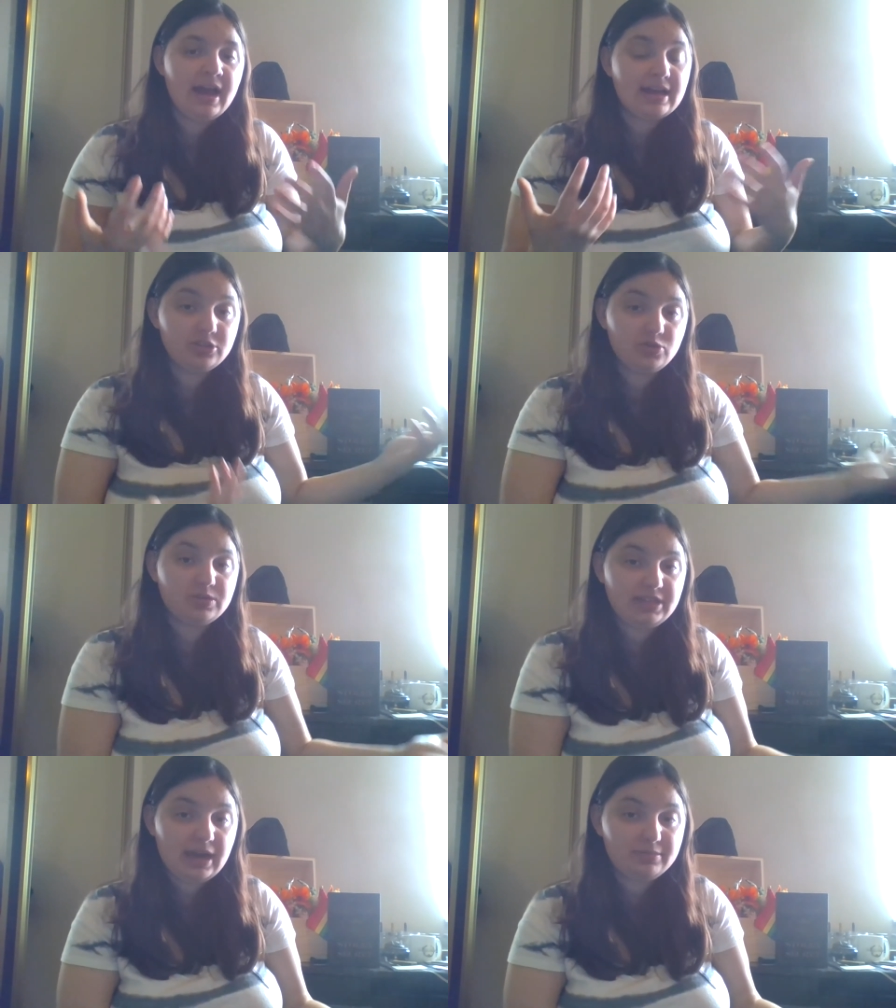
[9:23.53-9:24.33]
As you
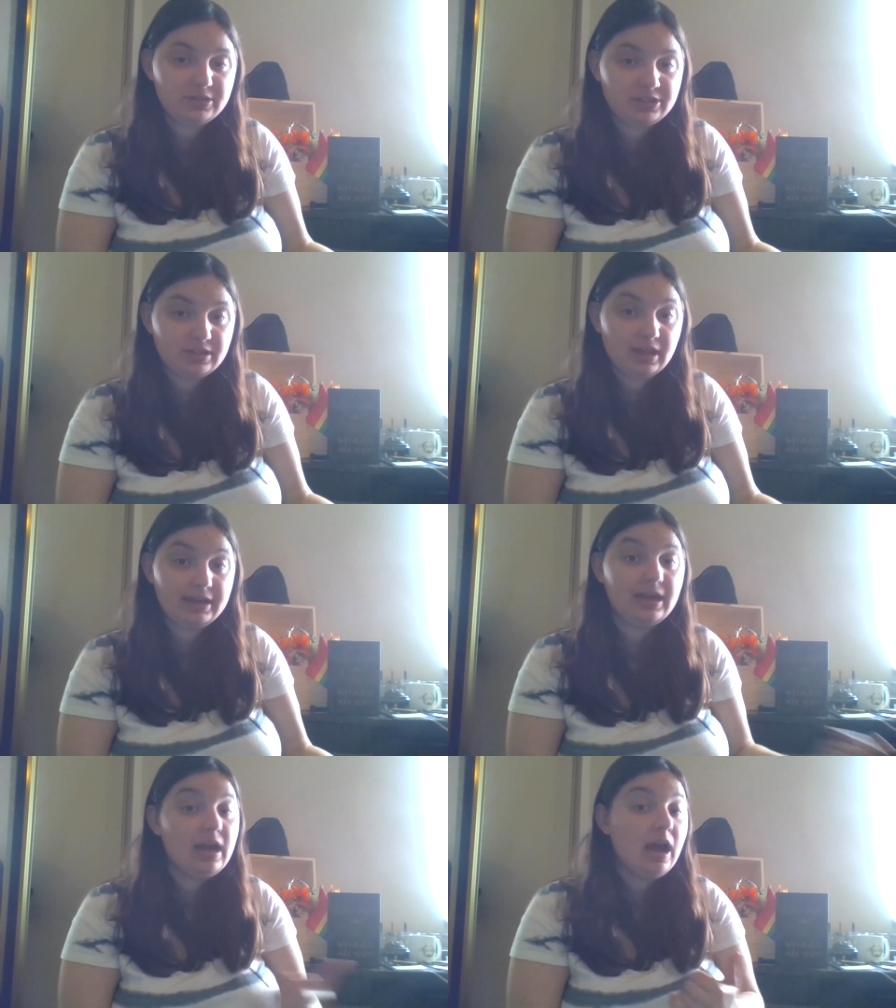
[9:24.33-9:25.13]
establish that
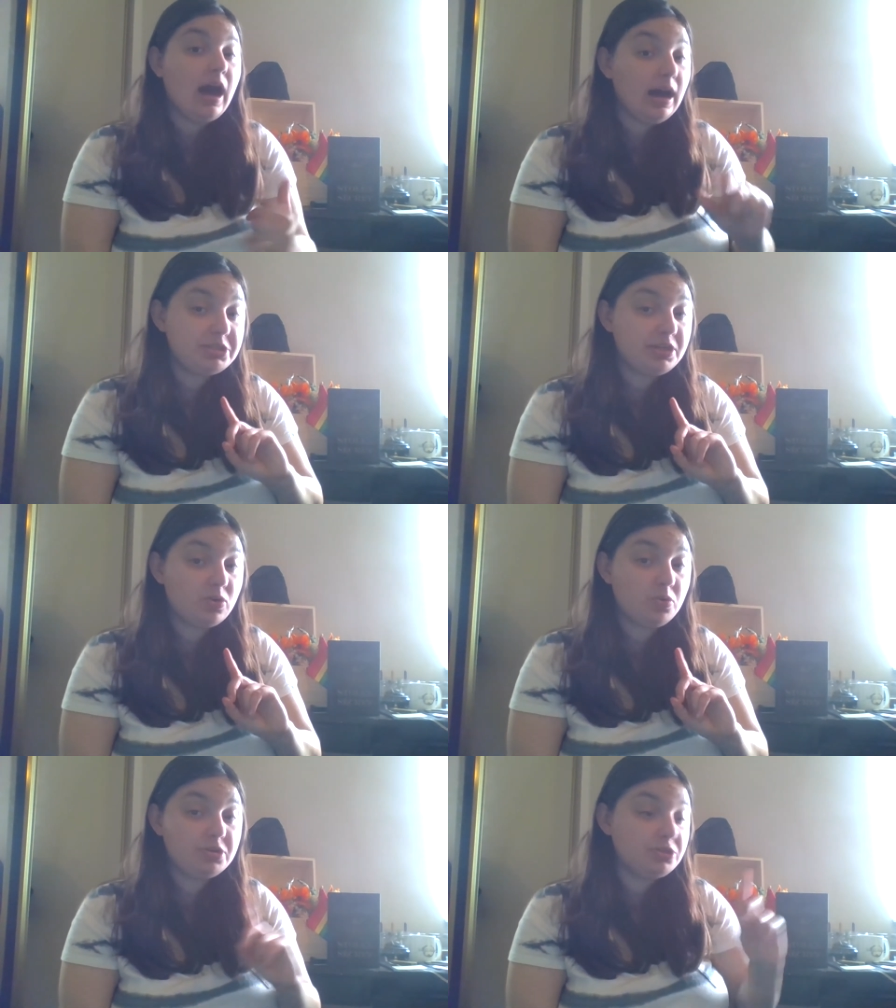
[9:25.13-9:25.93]
like renting
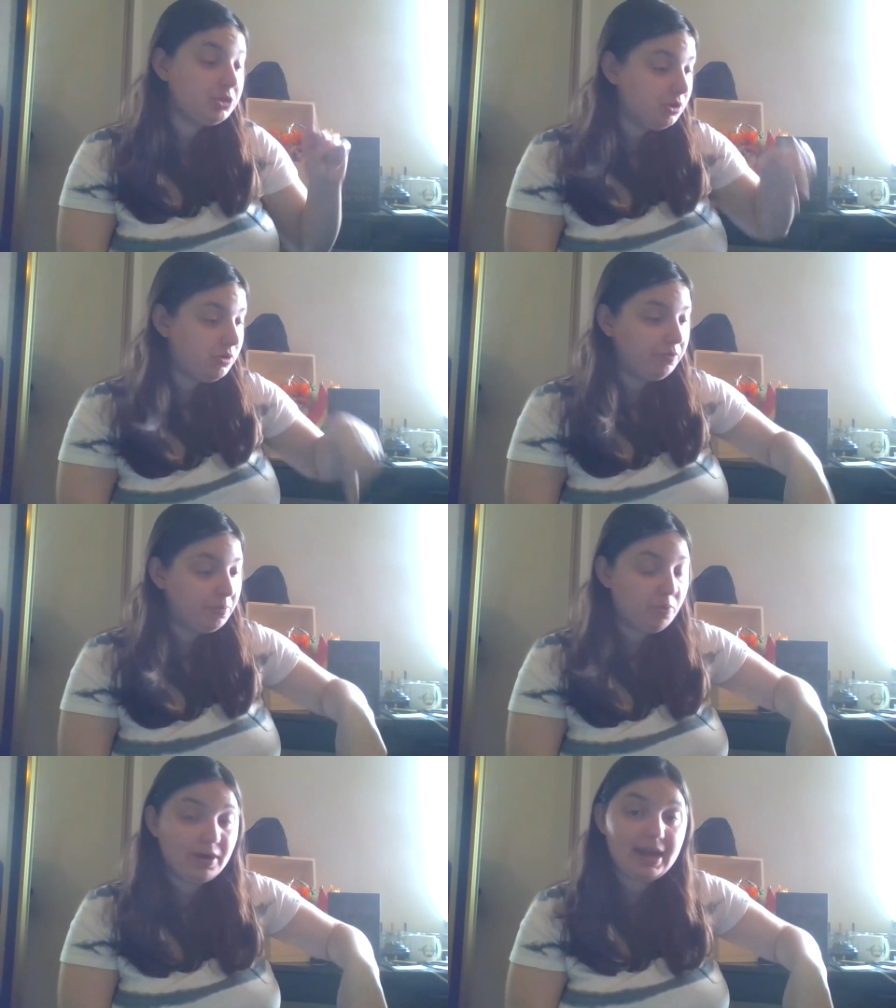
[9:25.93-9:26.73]
a horse to go
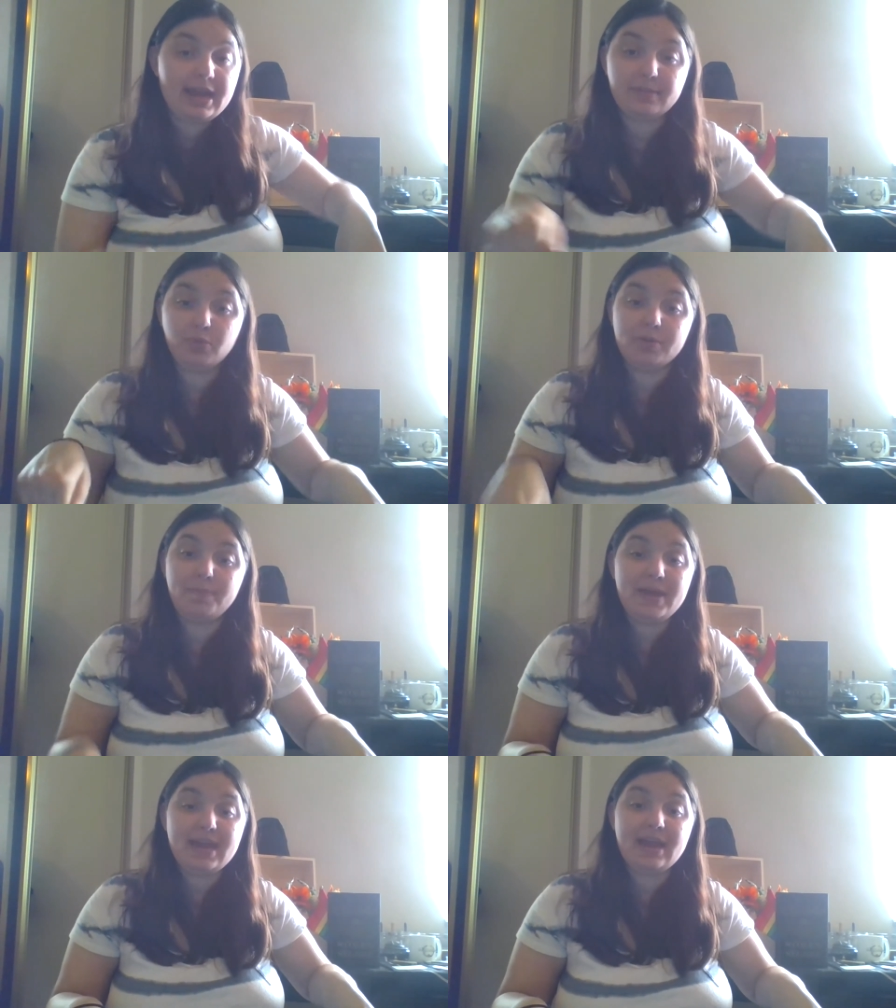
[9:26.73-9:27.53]
from point A to
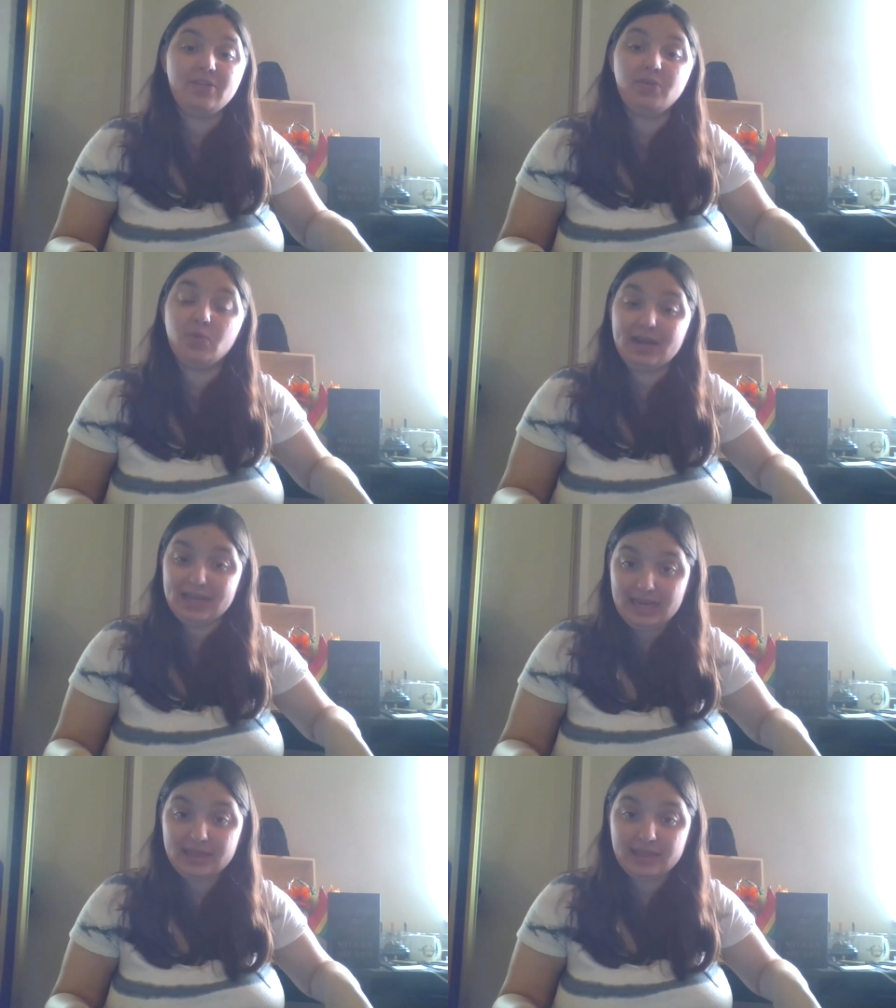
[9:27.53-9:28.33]
point B, and then when I
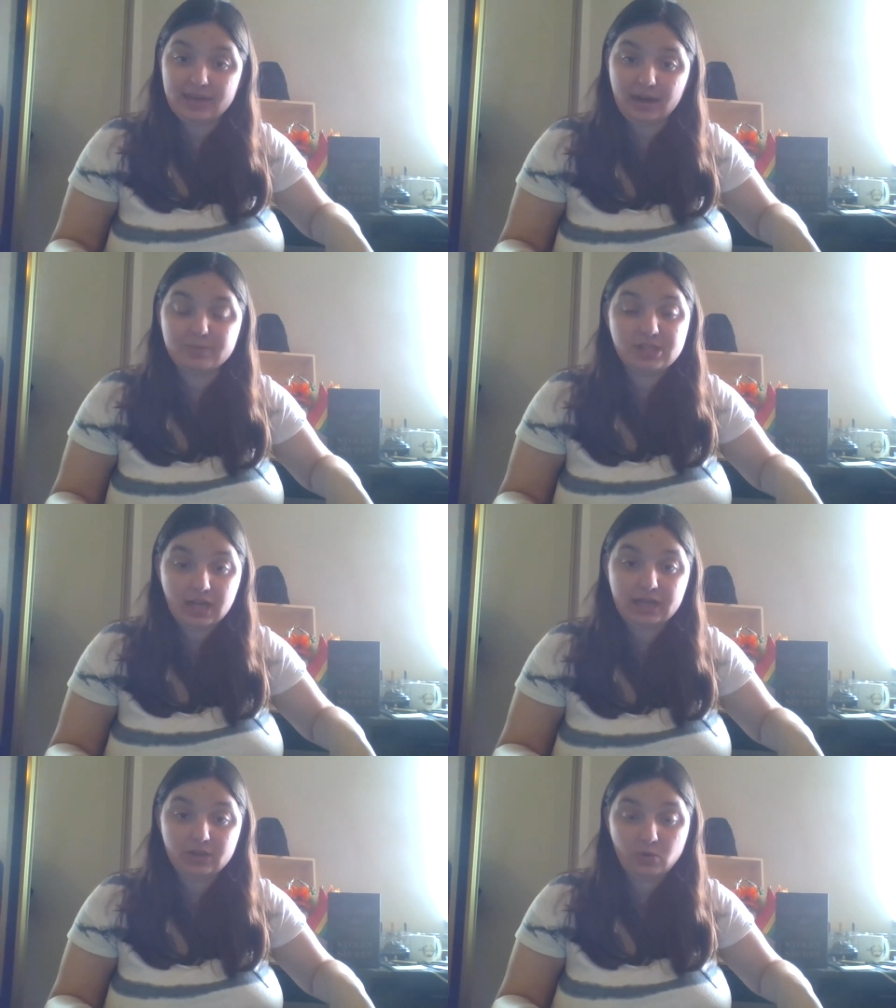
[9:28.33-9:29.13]
get there, I'm
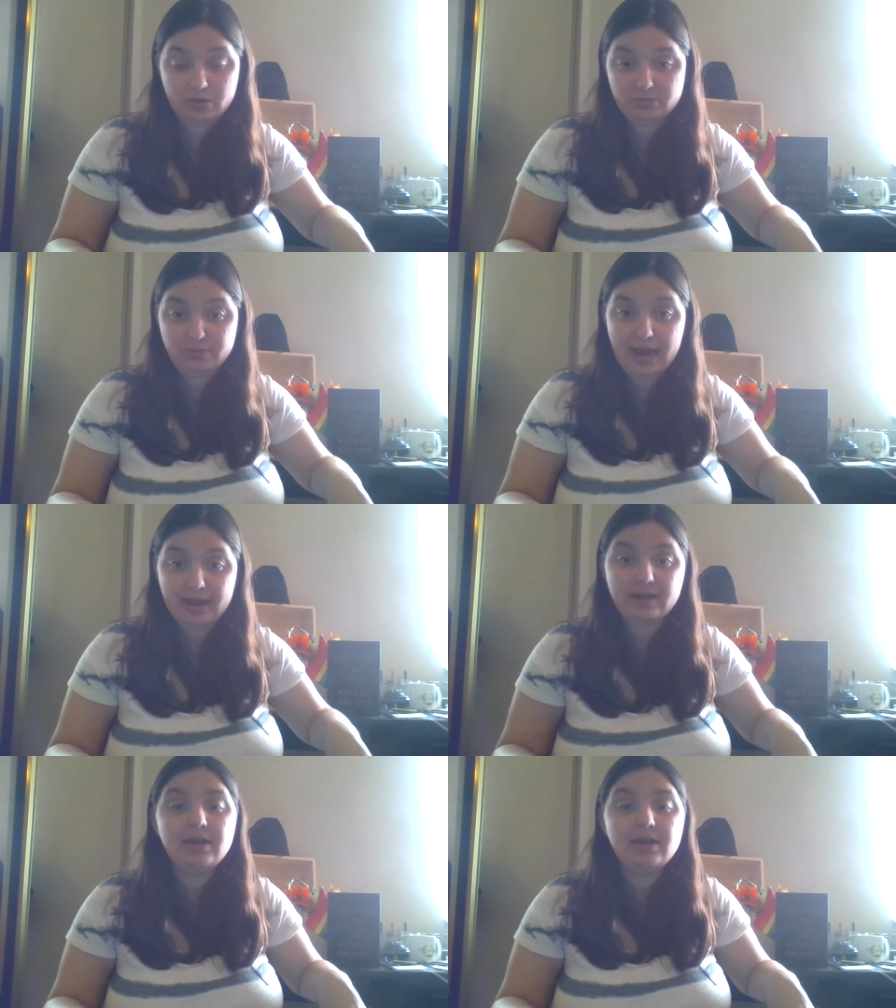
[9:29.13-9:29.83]
selling the horse back.